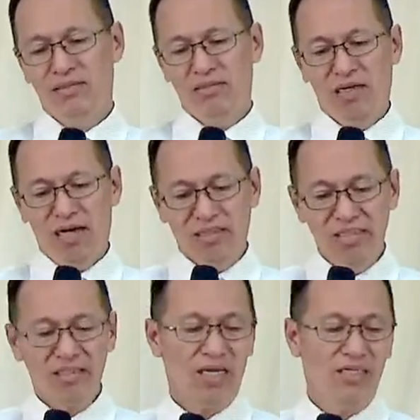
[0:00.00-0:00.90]
Ang
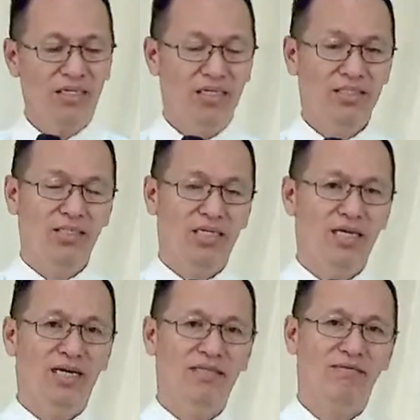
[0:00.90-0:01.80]
detalye nandyan
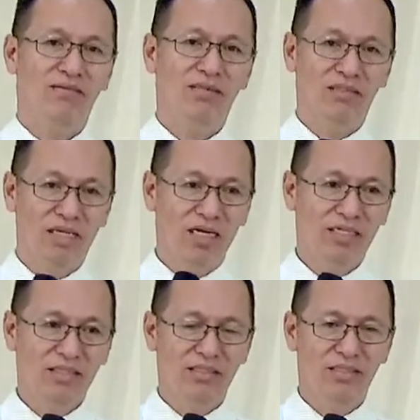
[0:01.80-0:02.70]
lahat. God
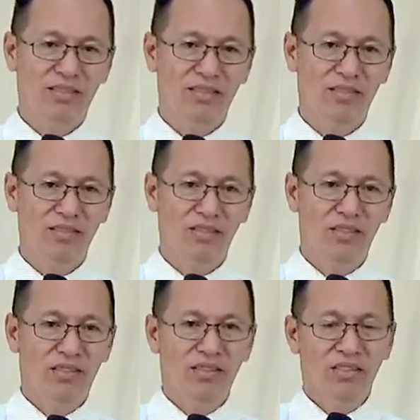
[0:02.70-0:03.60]

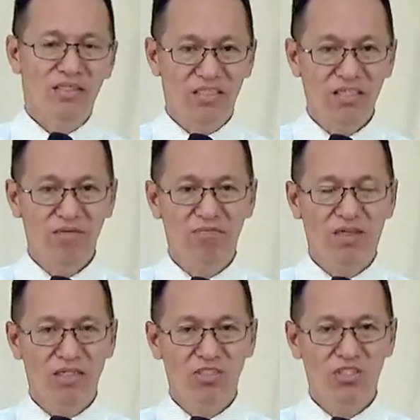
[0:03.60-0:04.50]
give the
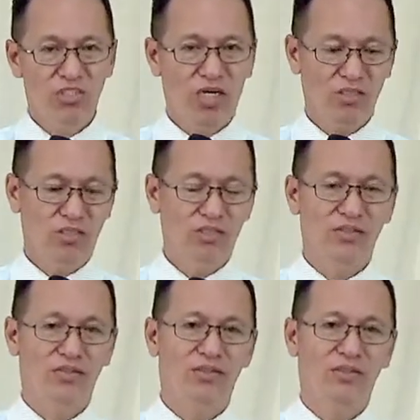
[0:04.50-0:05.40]
instruction.
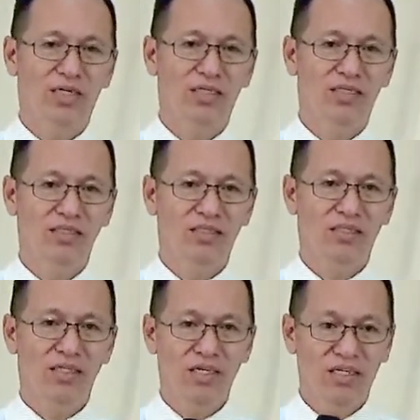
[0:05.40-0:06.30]

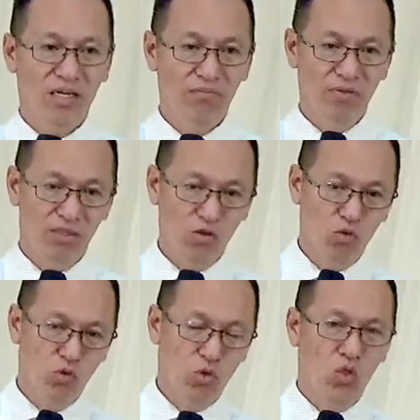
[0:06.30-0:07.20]
He gave it to
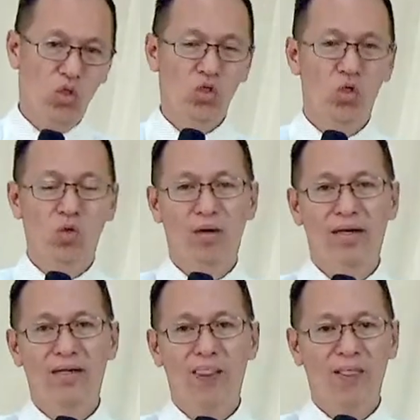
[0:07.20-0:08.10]
Noah
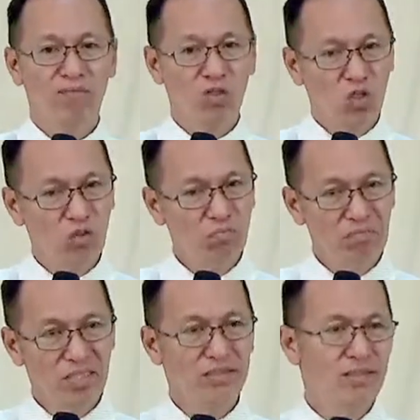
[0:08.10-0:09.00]

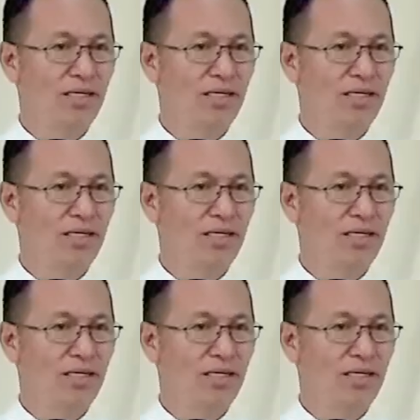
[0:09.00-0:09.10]
completely.